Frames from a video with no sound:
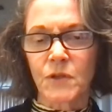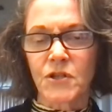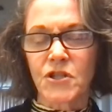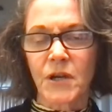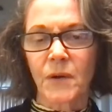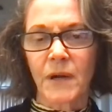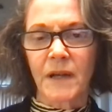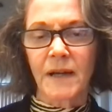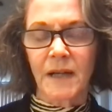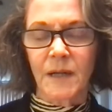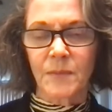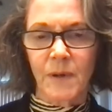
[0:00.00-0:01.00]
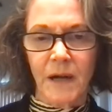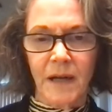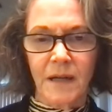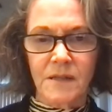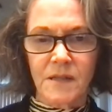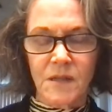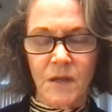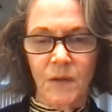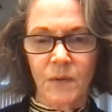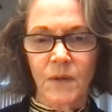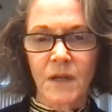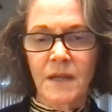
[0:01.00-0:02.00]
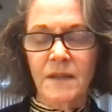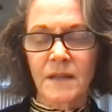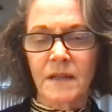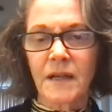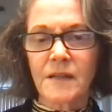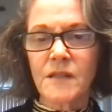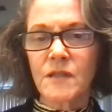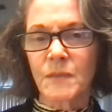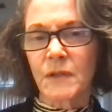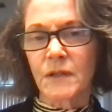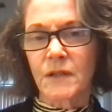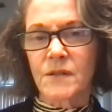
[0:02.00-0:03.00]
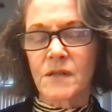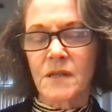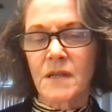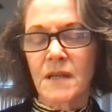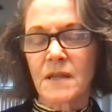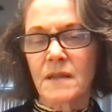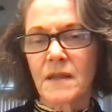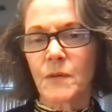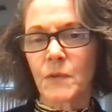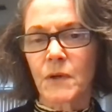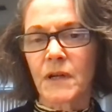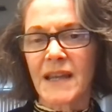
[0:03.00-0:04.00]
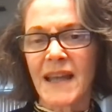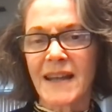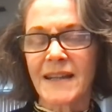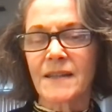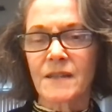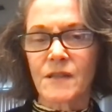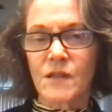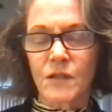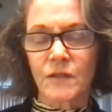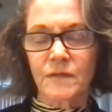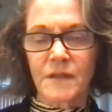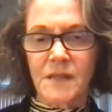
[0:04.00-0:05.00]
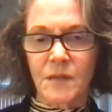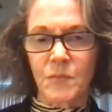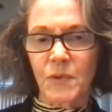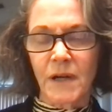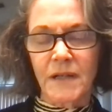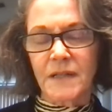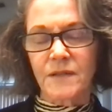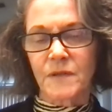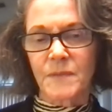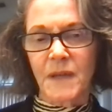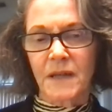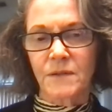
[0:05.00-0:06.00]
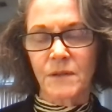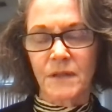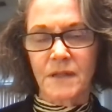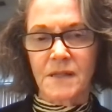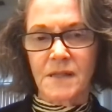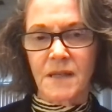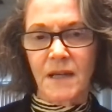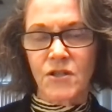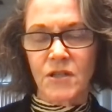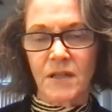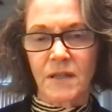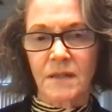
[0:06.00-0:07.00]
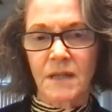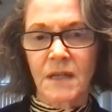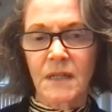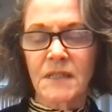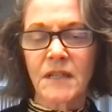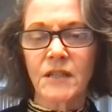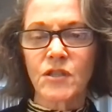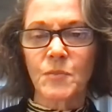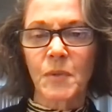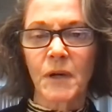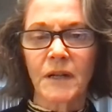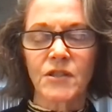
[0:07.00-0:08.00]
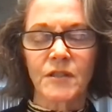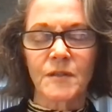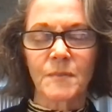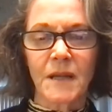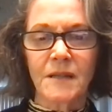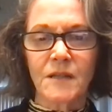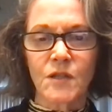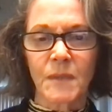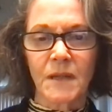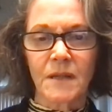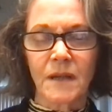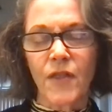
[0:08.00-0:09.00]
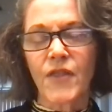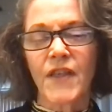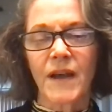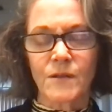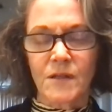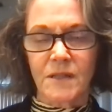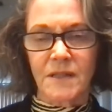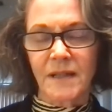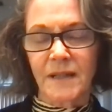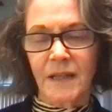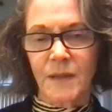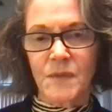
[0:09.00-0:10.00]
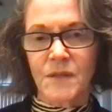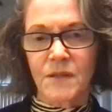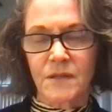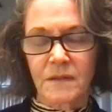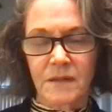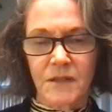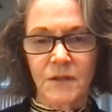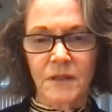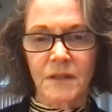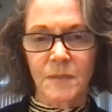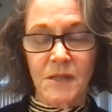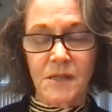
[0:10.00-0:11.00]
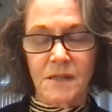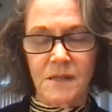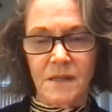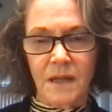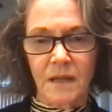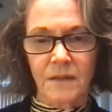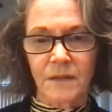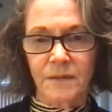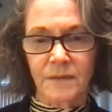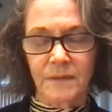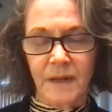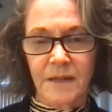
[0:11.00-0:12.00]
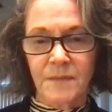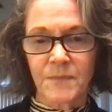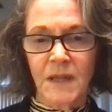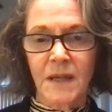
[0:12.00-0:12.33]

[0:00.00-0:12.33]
were showing up, right? So the customers that were getting the service and product from that organization touched project management 1,000 times during the business cycle, right?